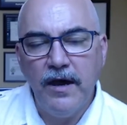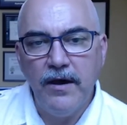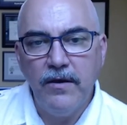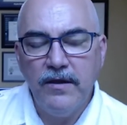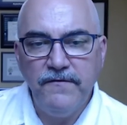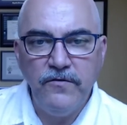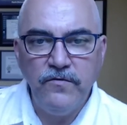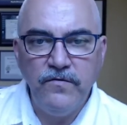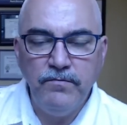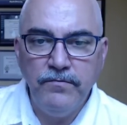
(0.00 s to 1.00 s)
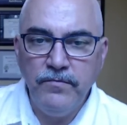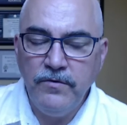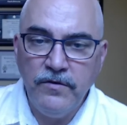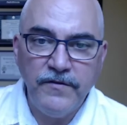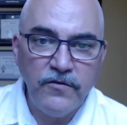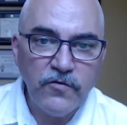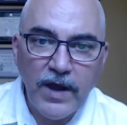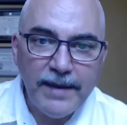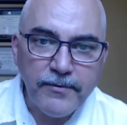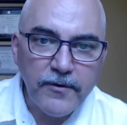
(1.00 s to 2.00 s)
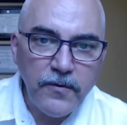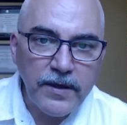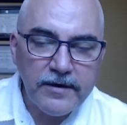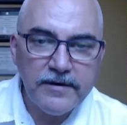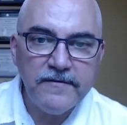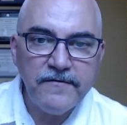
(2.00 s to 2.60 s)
If you try brewing coffee